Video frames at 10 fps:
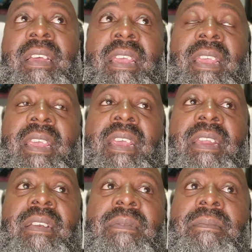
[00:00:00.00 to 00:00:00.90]

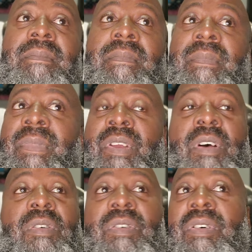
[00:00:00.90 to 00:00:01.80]
And, you
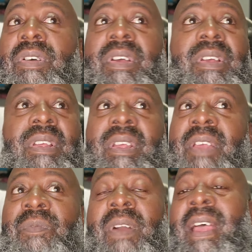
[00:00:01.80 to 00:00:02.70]
know,
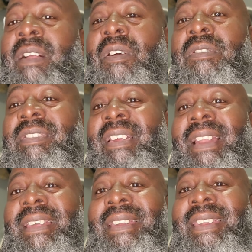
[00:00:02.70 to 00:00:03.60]
if Ryan goes in
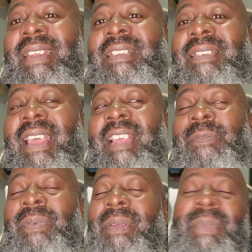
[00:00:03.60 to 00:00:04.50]
like he did his
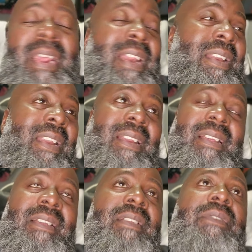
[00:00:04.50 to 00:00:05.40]
last fight, man,
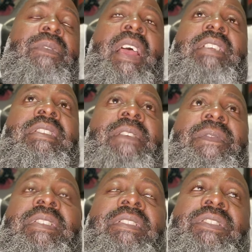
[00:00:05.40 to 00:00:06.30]
Ryan's
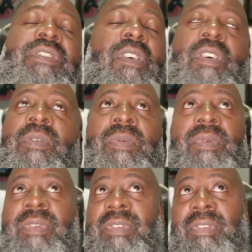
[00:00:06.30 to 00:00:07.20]
defense is just horrible.